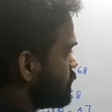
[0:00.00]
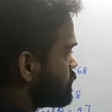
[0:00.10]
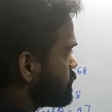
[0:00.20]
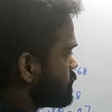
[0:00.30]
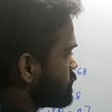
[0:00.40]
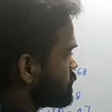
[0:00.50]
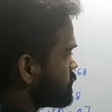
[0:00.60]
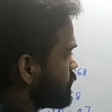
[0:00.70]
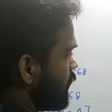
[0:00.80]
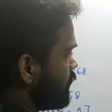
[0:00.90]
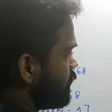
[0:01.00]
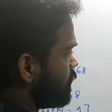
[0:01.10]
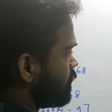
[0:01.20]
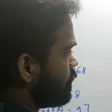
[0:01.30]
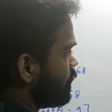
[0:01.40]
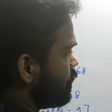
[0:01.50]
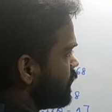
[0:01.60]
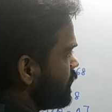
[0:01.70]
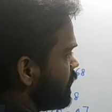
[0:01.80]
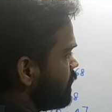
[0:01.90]
sin
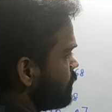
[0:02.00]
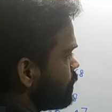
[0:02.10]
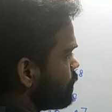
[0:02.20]
59.